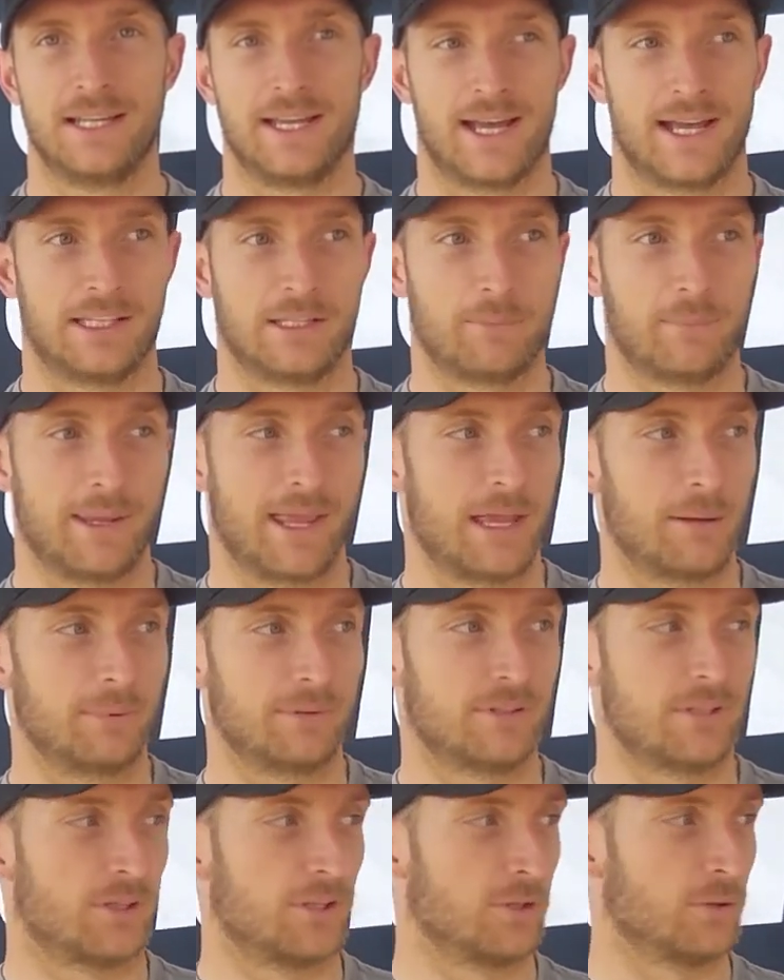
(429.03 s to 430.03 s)
And to be able
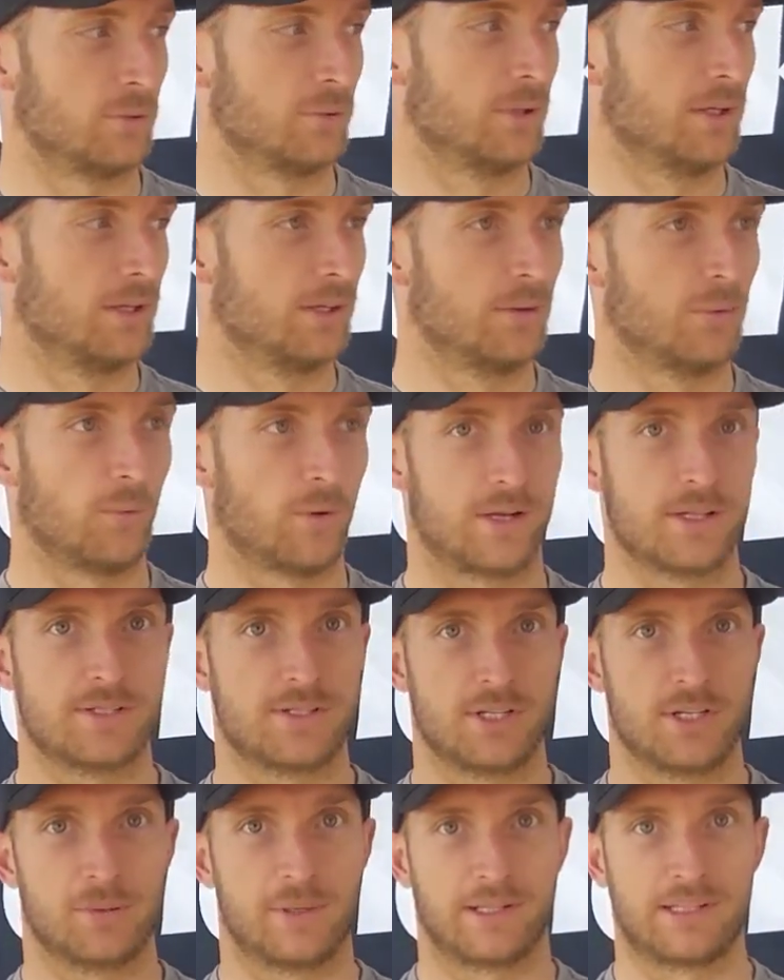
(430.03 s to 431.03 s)
to do what it's
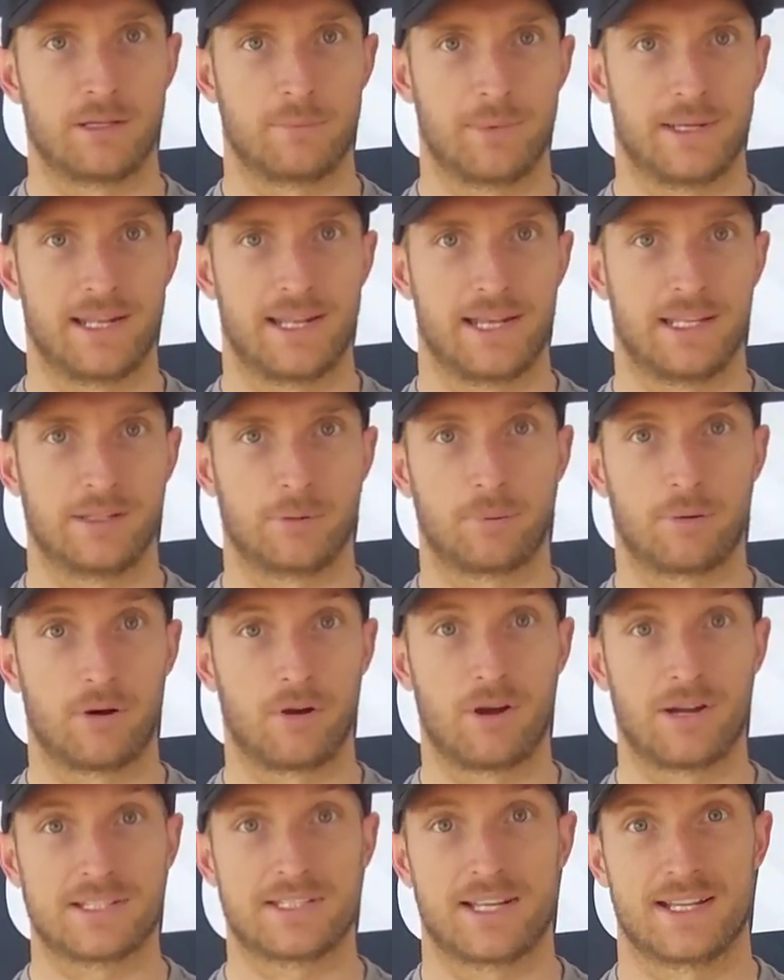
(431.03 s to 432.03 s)
doing at the minute and the
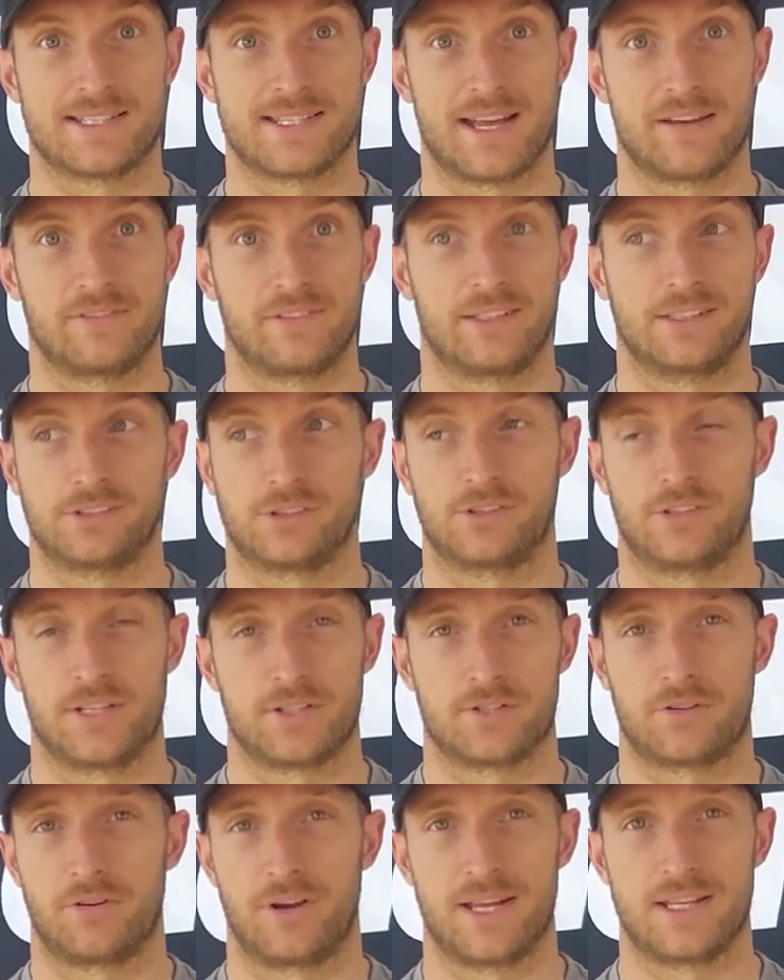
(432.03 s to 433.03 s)
progress that's happening is
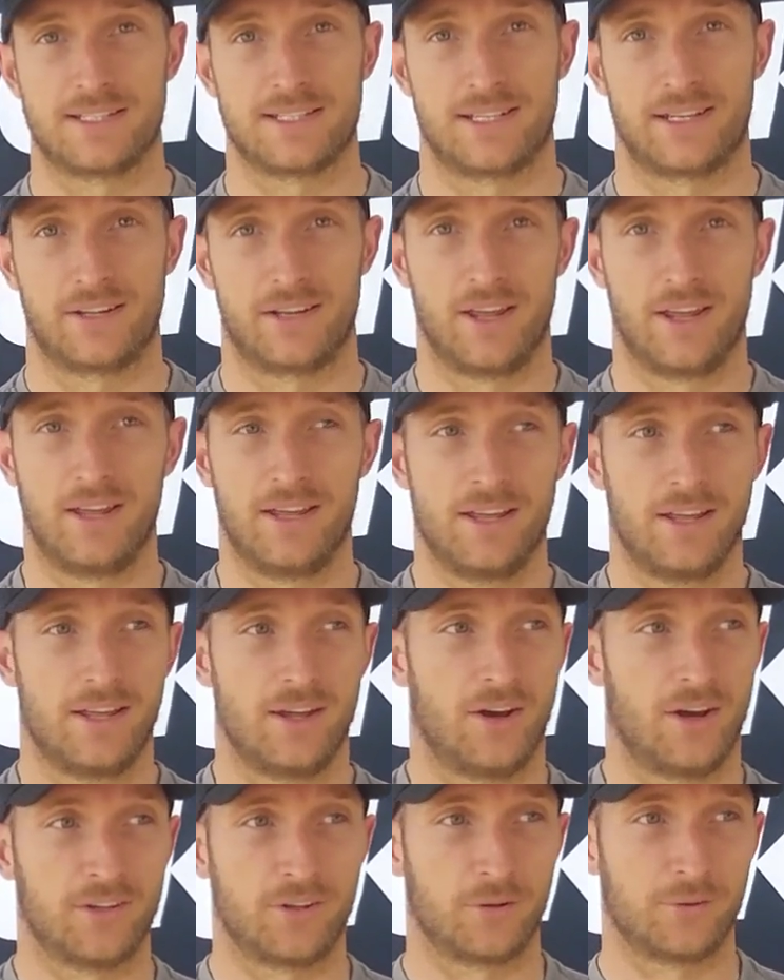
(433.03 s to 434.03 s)
crazy. And
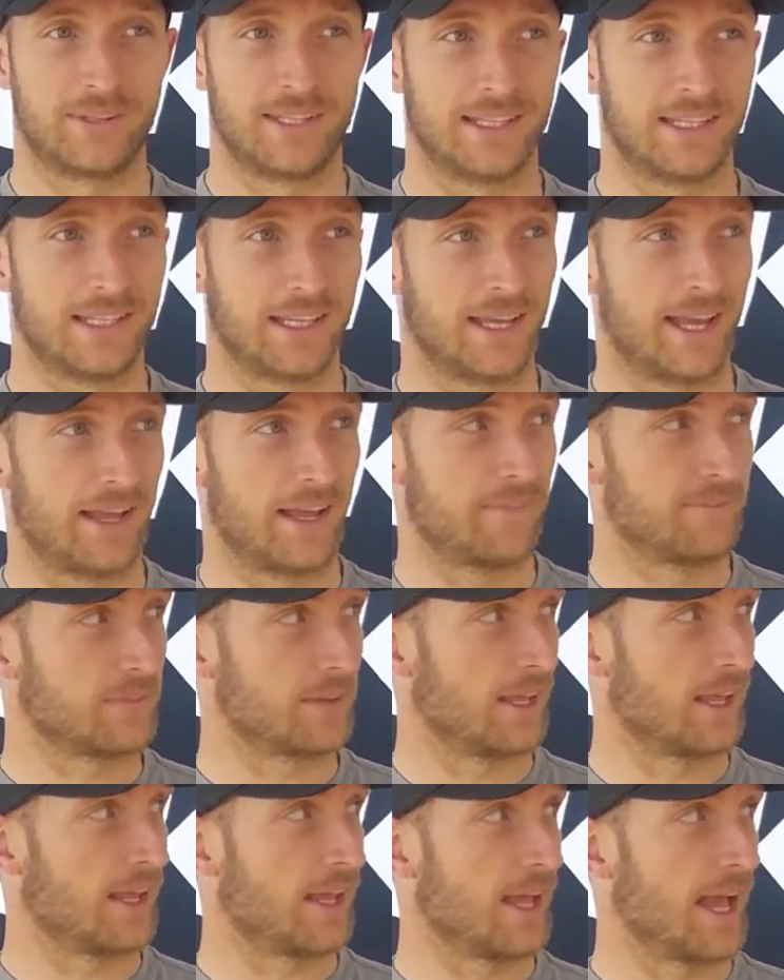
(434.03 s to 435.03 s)
I don't think
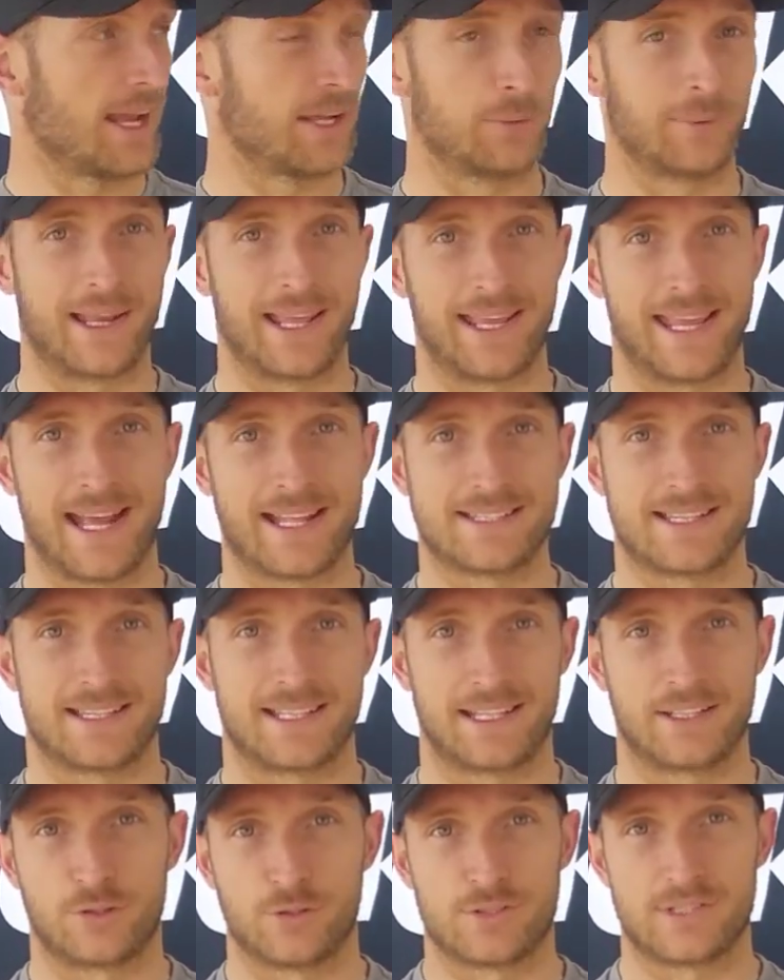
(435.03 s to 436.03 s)
anyone that gets it
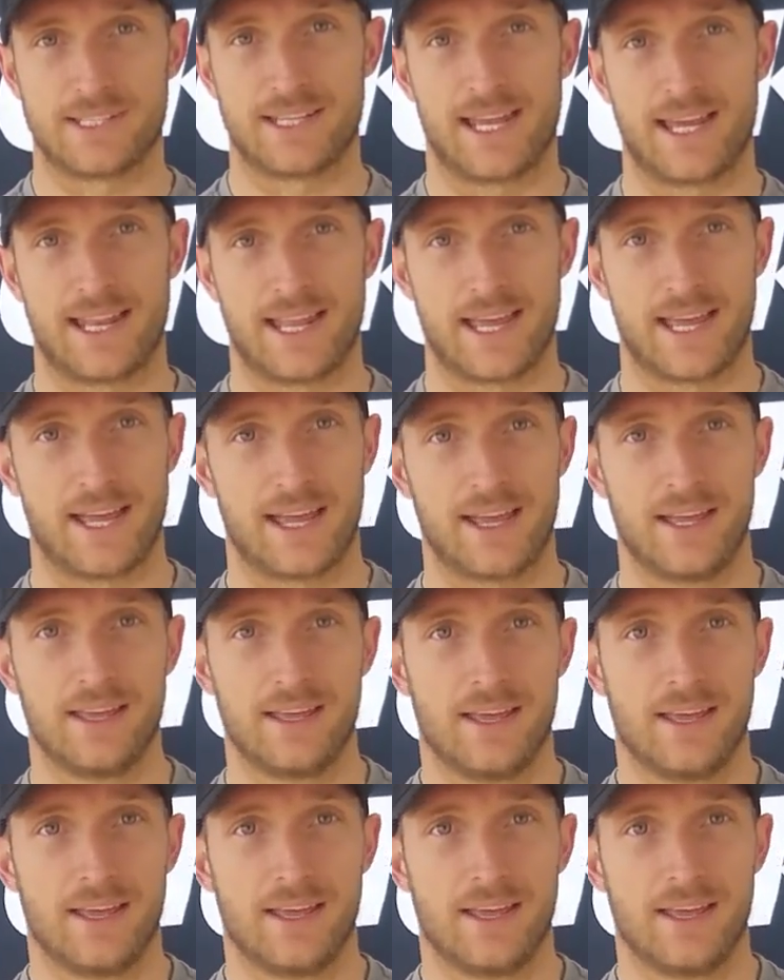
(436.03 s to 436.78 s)
that doesn't get a